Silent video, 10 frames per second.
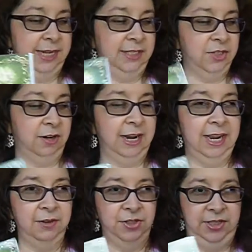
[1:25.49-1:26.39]
decks are
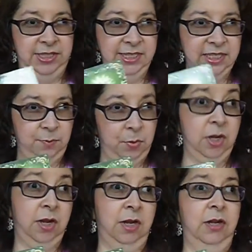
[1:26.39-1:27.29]
housed this
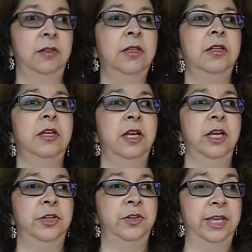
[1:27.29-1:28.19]
small,
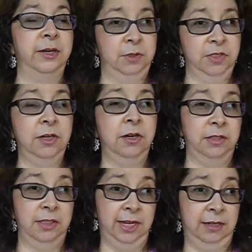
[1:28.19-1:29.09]
you get what's
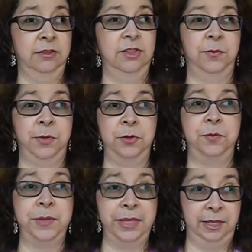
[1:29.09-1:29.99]
called an
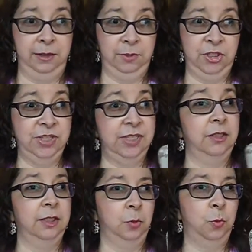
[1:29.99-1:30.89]
LWB, which is
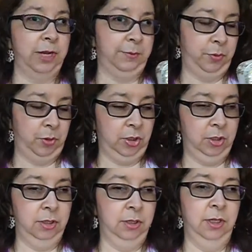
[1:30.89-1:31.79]
a little white
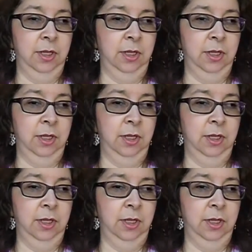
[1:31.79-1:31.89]
book.